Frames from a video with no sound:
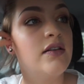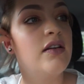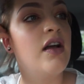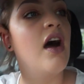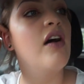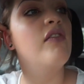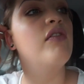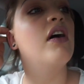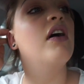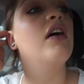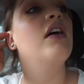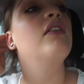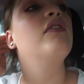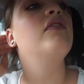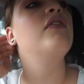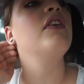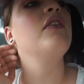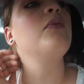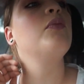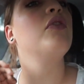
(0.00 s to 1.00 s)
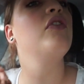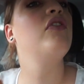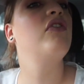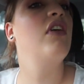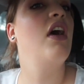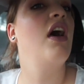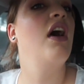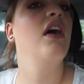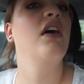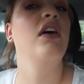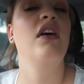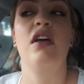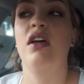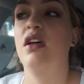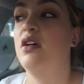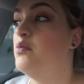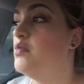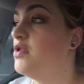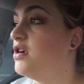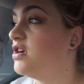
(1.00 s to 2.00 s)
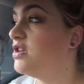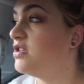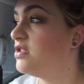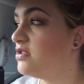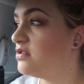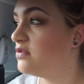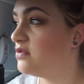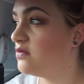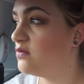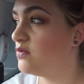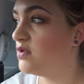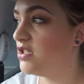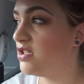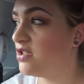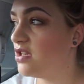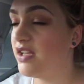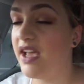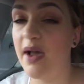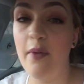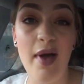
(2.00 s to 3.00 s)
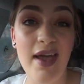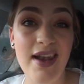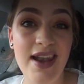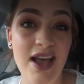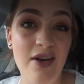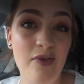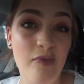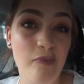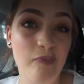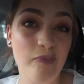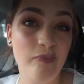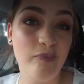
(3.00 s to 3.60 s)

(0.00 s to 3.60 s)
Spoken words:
cover for his pushchair because he's gonna get wet now.